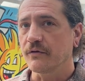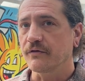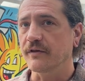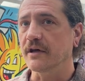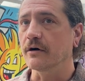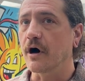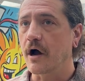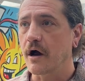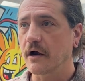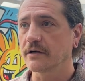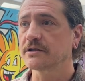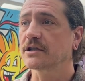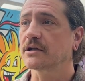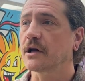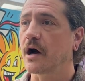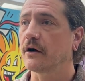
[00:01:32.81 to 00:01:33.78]

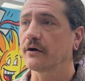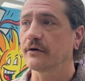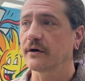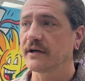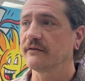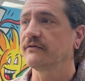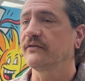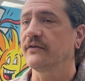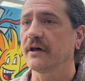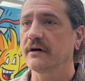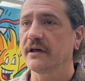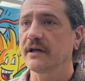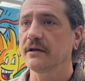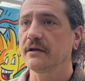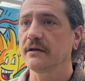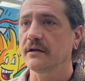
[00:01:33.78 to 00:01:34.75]
large coloring
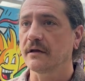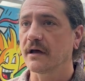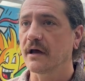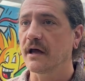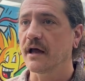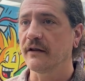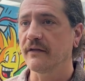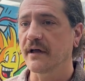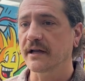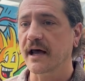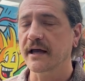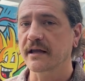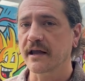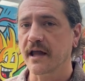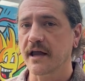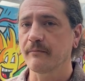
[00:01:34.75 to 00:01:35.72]
fill-in, and then I
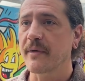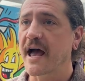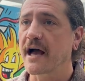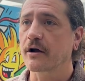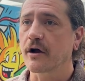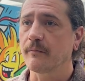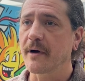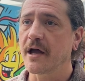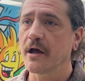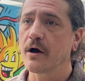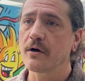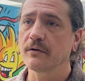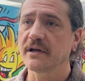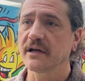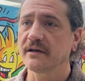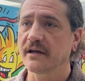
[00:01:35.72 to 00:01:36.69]
came back on my
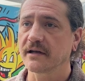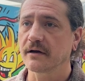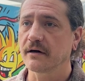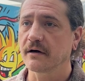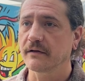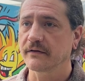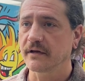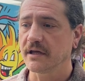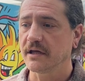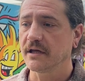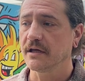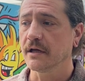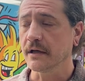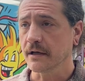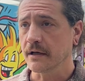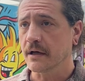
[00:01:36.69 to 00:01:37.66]
own and did all the